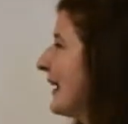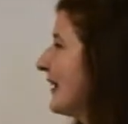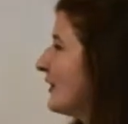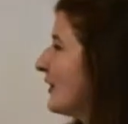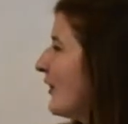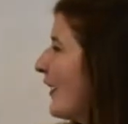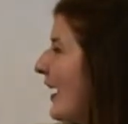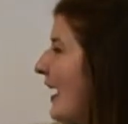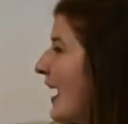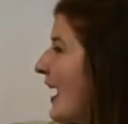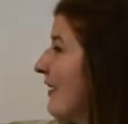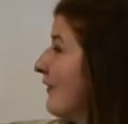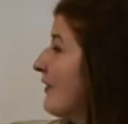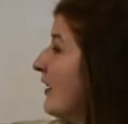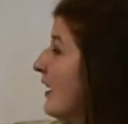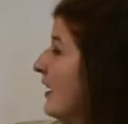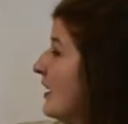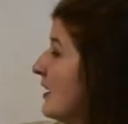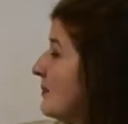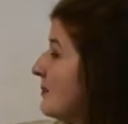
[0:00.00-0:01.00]
So I have
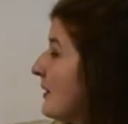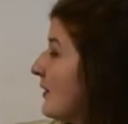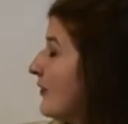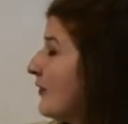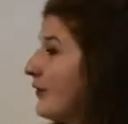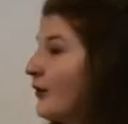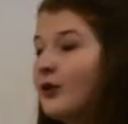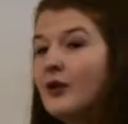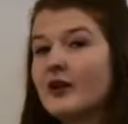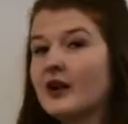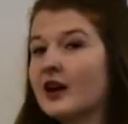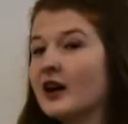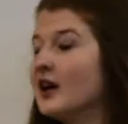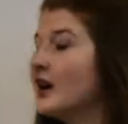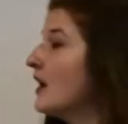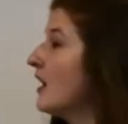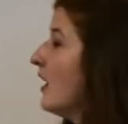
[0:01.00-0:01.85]
before,